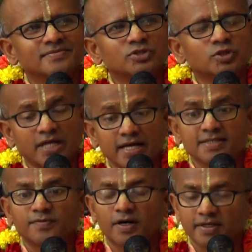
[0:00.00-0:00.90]
So that
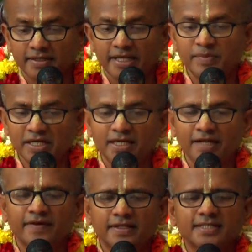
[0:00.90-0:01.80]
is what
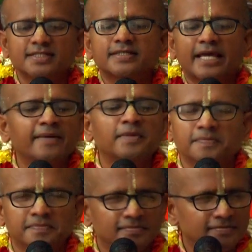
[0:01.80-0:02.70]
immediately when this came up,
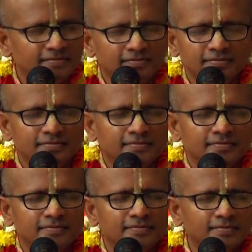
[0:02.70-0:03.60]

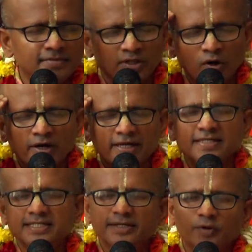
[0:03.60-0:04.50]
the Lord
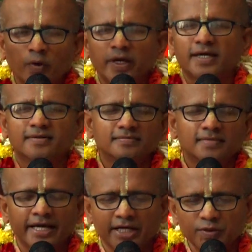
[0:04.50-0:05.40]
conceived, okay,
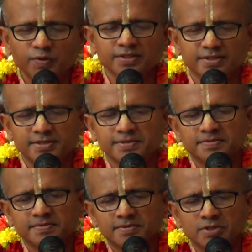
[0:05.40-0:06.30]
I can do this.
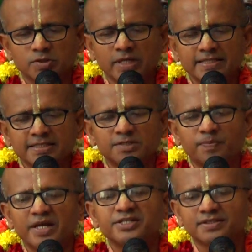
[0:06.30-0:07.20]
So that's his
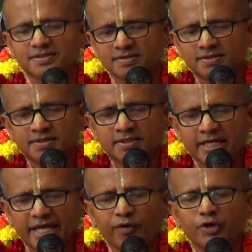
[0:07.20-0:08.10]
pleasure.
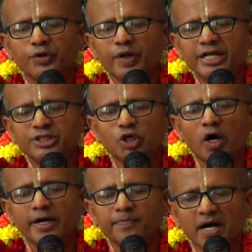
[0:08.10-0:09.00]
He wanted to
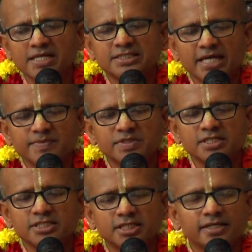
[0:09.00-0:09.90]
enjoy pastimes
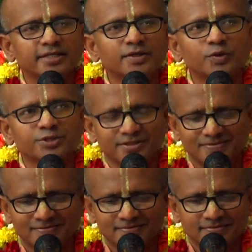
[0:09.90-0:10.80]
and churning the ocean.
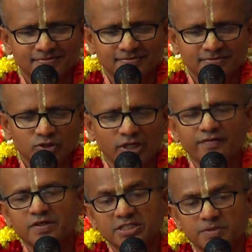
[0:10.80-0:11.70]
So that
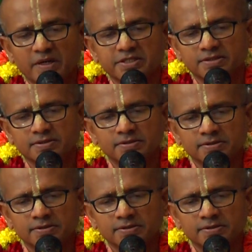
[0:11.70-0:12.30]
was his pleasure.